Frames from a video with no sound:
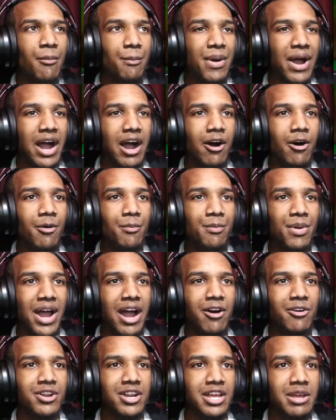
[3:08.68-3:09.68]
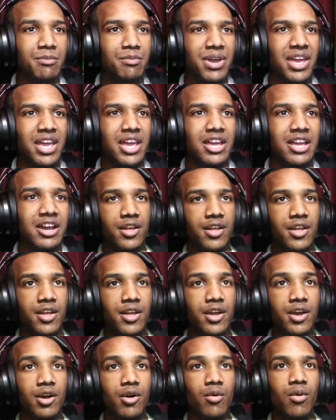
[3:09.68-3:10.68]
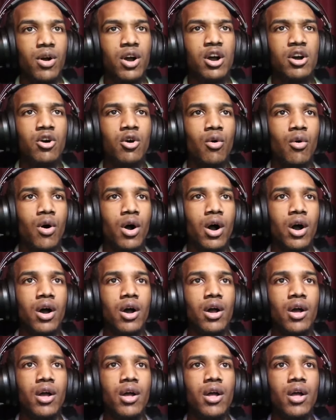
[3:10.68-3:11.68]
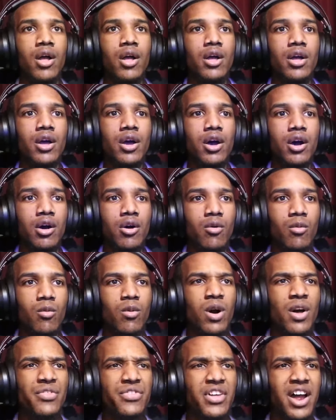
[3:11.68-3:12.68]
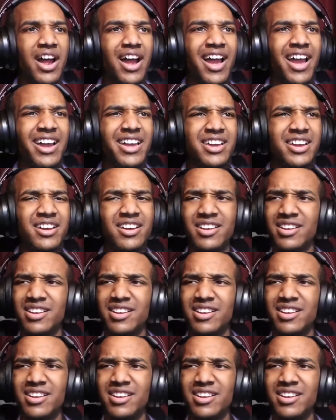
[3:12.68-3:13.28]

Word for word: pound, pounding pig. Whoa. What the heck?